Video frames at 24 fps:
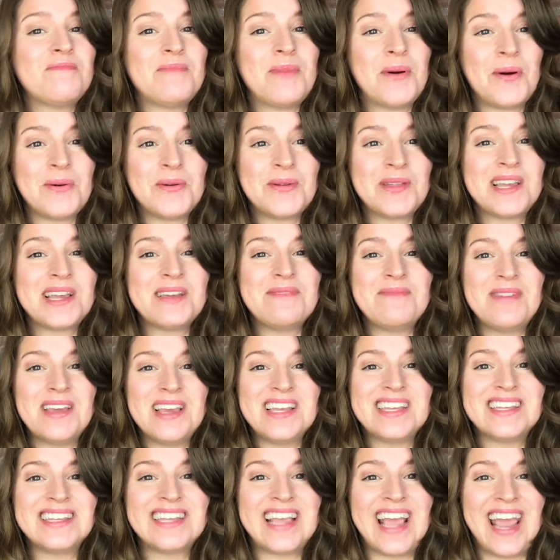Both can
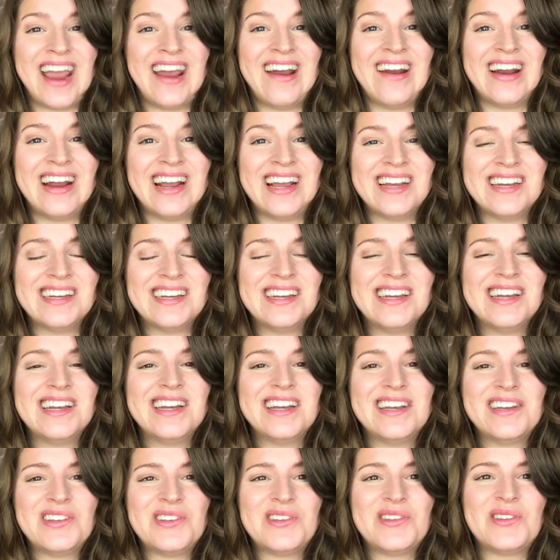be scary.
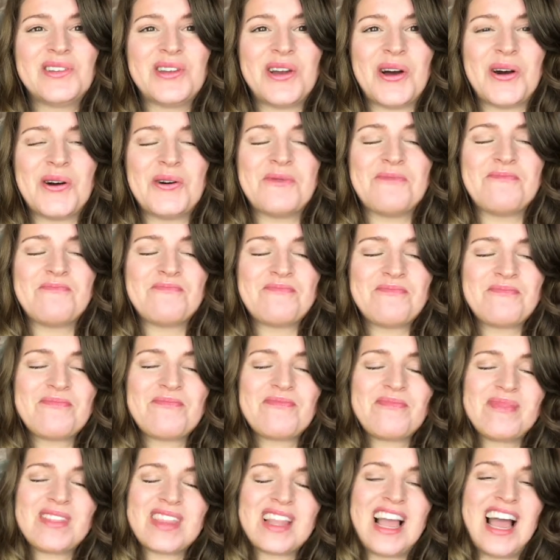So
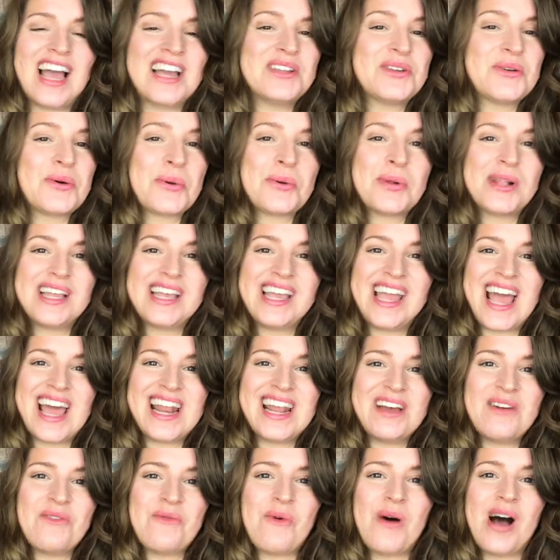I totally get
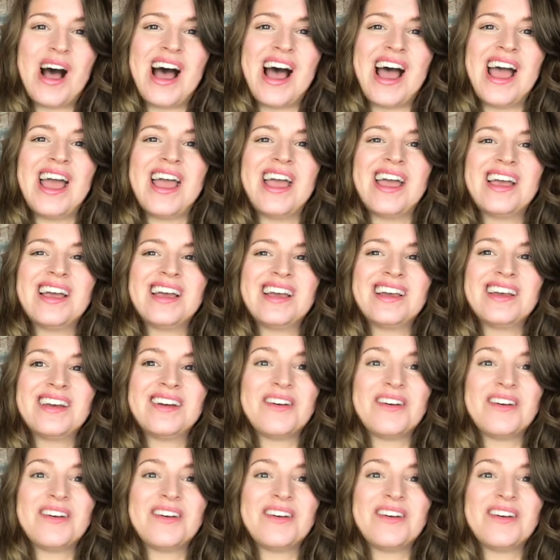it why